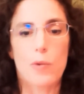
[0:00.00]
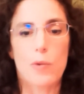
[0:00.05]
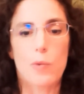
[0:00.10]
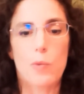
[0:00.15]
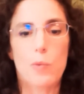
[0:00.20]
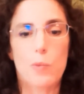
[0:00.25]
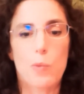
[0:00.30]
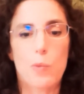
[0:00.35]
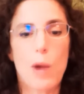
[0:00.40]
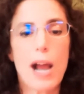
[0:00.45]

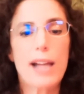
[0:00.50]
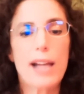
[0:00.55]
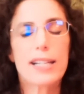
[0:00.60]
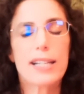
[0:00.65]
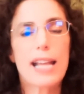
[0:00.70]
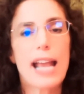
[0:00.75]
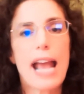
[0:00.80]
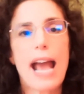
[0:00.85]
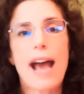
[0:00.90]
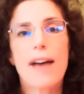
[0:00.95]
want to
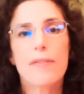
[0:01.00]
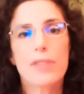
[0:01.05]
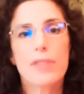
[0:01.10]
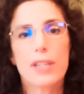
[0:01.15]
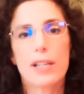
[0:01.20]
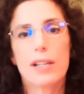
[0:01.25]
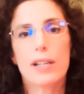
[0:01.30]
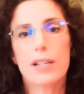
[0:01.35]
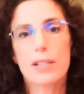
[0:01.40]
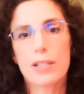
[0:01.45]
have
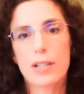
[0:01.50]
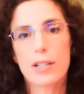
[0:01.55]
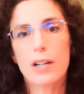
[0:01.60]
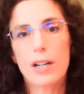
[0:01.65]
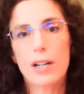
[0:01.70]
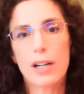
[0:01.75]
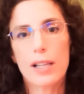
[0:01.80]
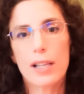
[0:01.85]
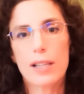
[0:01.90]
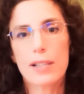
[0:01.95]
the
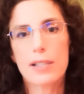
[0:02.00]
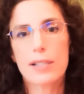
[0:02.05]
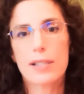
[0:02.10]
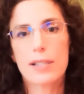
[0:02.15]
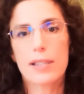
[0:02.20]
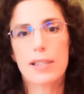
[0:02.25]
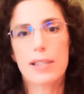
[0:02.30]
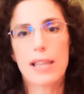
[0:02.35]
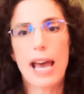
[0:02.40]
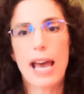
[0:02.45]
assurance
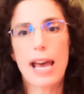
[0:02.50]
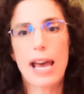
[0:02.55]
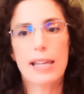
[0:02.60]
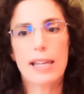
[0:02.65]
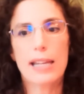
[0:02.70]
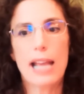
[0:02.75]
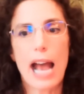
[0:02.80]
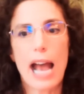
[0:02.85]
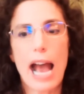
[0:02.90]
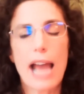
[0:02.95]
that
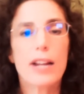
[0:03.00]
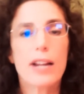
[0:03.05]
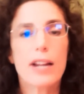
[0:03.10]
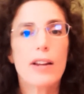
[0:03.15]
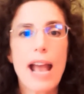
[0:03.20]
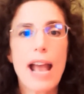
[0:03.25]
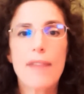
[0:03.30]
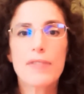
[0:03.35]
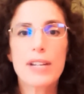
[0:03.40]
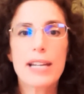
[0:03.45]
I don't
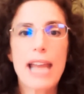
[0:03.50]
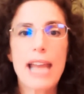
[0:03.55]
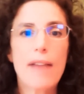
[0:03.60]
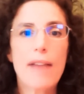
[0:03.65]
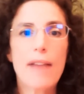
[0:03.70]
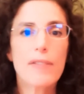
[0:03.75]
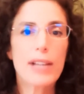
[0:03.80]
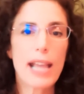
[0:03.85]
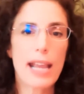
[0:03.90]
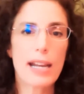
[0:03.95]
have to
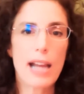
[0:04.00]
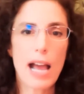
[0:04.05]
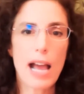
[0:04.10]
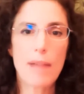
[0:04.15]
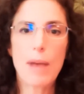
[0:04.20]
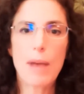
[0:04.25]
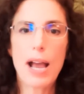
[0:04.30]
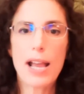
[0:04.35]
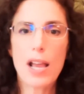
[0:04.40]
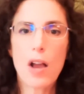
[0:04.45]
navigate on
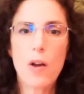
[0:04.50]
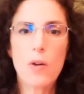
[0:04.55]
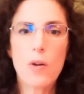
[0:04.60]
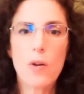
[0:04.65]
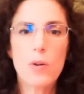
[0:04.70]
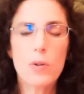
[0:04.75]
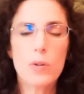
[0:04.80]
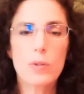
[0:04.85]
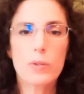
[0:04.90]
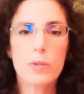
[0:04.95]
my
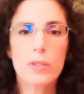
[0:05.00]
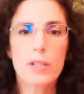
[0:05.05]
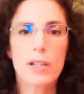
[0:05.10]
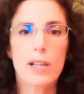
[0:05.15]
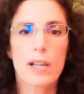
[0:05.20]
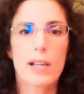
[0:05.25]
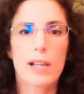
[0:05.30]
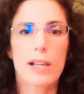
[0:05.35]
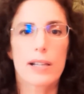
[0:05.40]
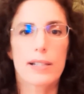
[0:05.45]
own,
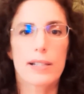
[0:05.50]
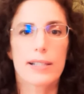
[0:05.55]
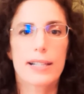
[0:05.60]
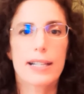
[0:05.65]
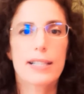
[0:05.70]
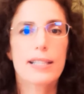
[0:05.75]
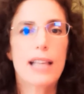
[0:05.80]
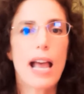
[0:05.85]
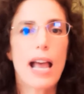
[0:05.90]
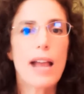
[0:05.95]

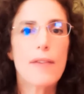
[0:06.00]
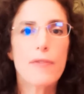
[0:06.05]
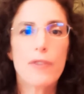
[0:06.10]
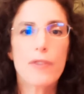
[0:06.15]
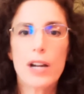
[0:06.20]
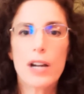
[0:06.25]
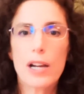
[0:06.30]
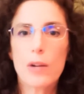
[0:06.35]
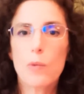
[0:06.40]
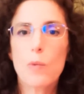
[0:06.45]

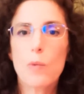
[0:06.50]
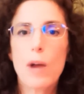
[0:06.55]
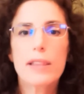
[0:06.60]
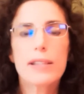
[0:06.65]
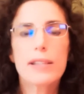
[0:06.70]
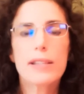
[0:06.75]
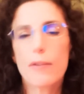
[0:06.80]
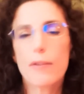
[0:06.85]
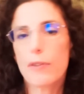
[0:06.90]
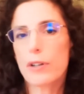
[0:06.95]
deciphering what
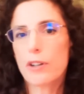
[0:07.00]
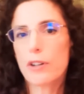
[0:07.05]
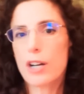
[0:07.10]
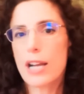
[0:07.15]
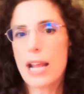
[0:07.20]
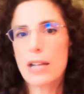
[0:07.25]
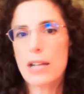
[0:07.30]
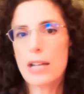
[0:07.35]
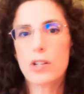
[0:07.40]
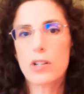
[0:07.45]
different
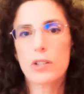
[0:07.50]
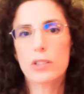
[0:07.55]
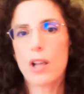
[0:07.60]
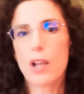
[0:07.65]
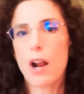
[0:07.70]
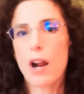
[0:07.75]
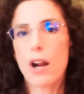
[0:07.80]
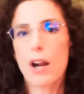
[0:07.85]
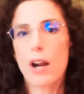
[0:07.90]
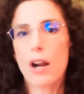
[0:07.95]
credentials
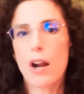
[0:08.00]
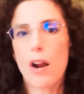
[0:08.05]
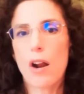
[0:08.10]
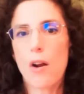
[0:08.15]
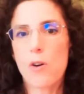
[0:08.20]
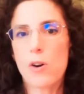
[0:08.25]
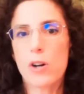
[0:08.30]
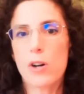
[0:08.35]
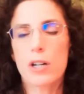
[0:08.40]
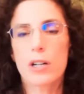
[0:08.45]
are
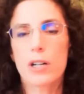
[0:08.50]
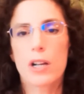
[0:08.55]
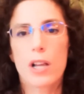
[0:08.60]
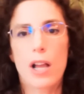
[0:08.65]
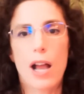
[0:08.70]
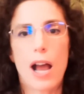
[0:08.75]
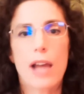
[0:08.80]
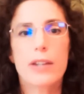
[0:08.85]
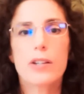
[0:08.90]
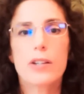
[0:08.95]
or
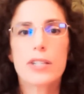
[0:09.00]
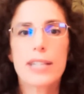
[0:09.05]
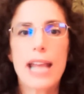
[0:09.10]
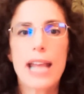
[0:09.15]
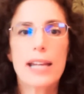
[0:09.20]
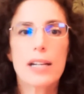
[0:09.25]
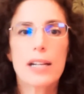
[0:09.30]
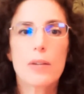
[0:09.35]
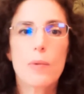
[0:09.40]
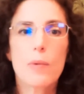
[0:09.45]

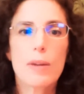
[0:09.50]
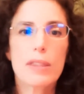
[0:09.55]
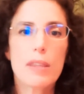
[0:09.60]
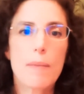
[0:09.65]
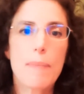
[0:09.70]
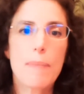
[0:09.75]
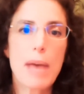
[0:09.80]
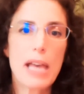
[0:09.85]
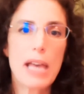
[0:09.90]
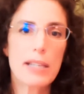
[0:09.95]
understanding what the
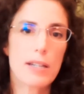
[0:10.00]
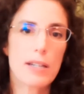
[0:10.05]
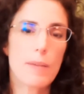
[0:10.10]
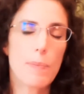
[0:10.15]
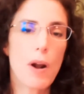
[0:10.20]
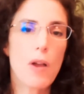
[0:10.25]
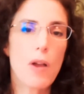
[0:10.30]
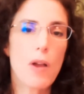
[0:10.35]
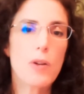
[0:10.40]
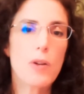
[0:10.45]
best approach